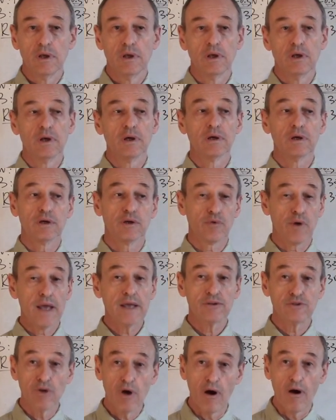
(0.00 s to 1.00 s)
uh,
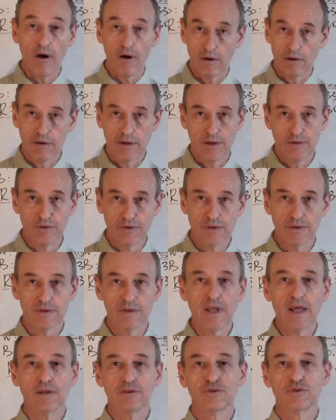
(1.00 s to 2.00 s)
greater even
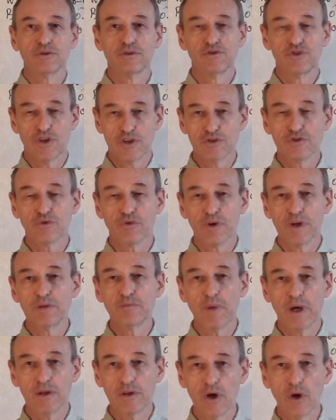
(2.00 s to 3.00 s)
than just to
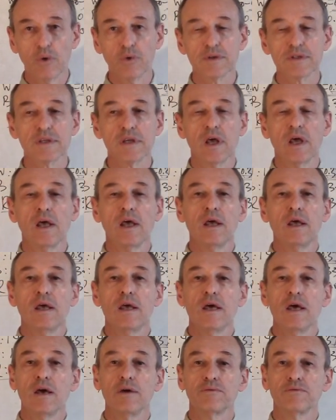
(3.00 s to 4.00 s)
read my notes,
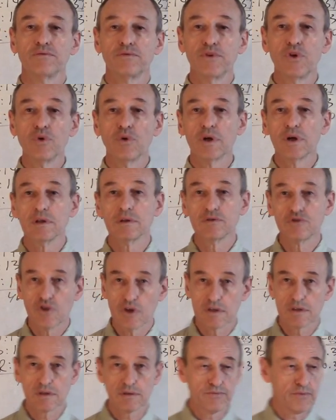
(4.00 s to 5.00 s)
if you can
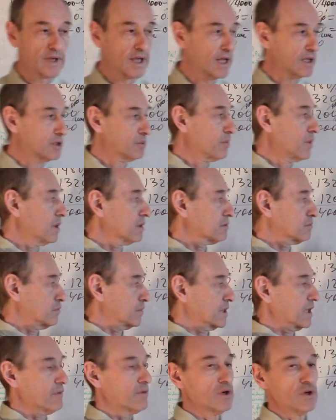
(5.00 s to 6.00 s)
just forget about
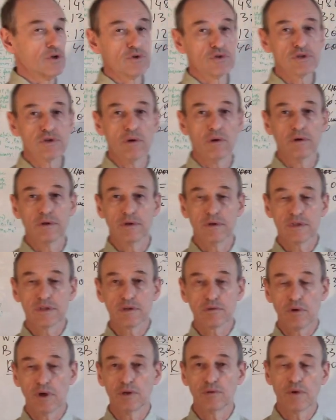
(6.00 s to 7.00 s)
whatever you saw on the
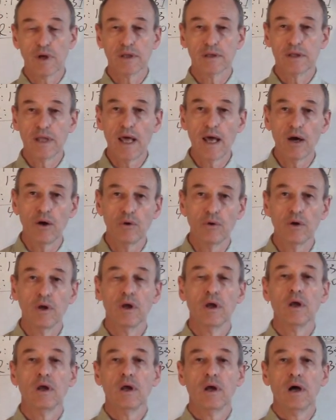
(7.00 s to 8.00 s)
screen right now,
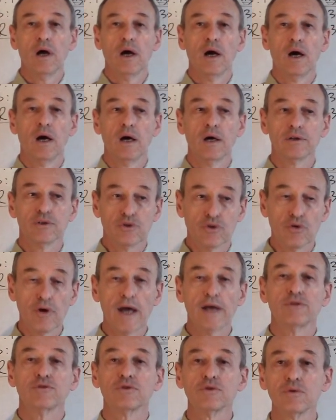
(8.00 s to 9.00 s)
uh,
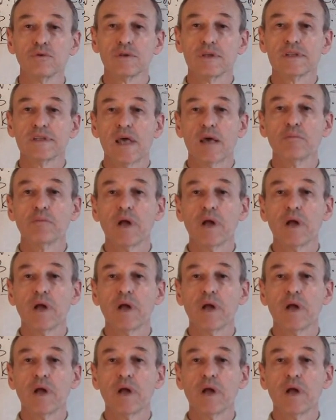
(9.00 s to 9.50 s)
try to do the same